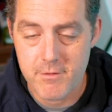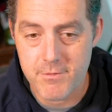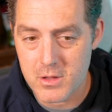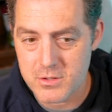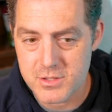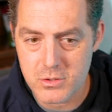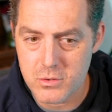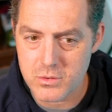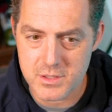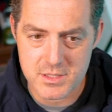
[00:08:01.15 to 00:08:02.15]
It follows the
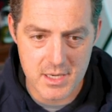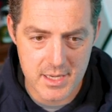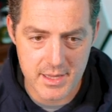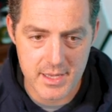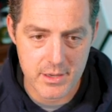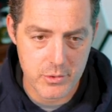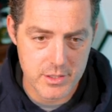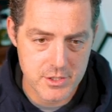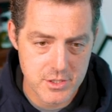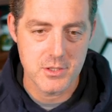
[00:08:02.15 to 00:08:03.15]
Google design
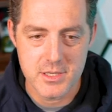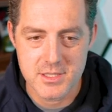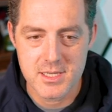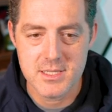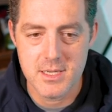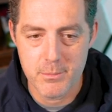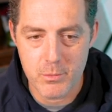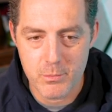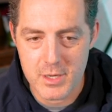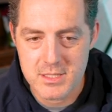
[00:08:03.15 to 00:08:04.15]
language. So here's an example.
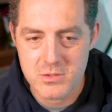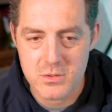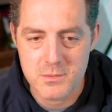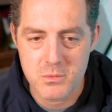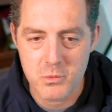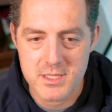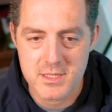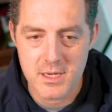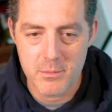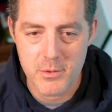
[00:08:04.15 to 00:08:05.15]
Brainstorm some ways
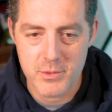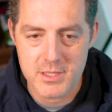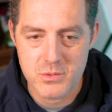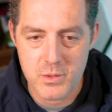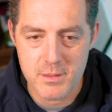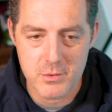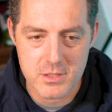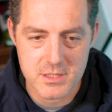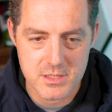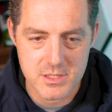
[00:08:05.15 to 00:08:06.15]
to help me read twenty
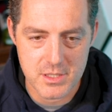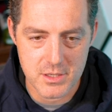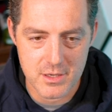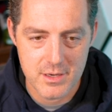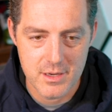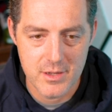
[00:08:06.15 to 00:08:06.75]
books this year.